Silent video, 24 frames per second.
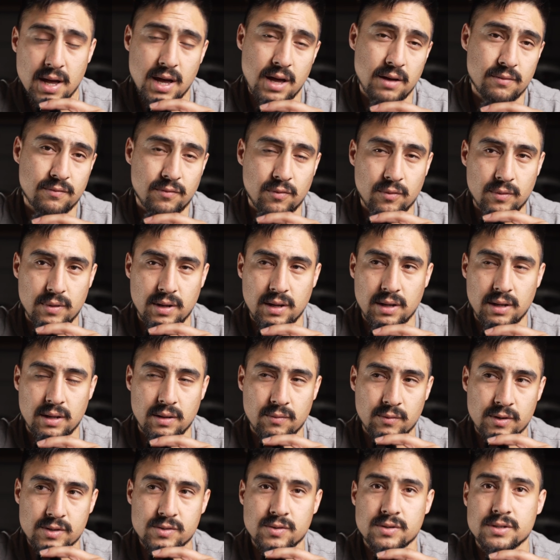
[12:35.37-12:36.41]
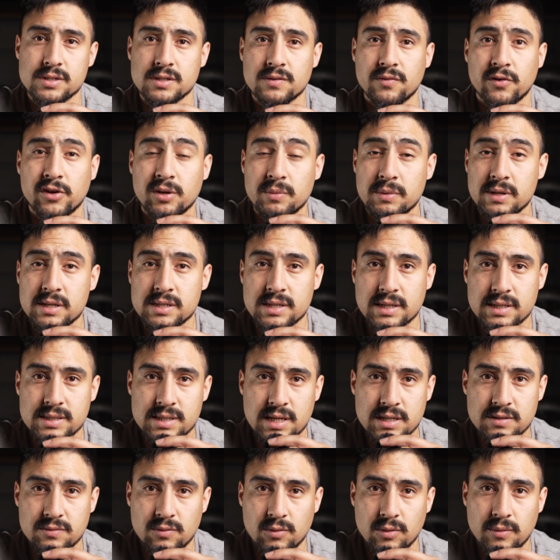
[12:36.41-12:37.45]
and resources for you to be
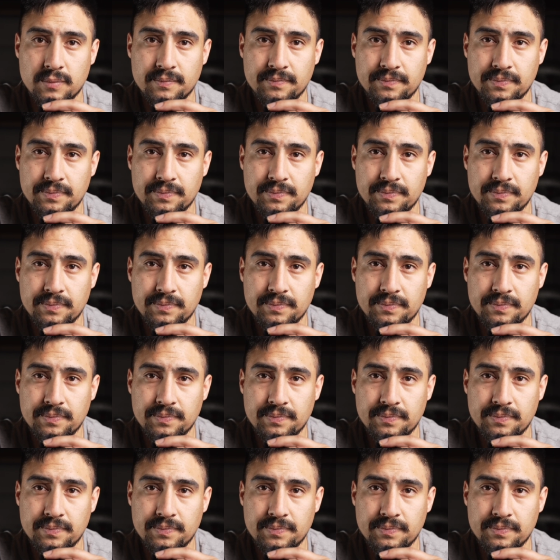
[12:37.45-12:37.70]
successful.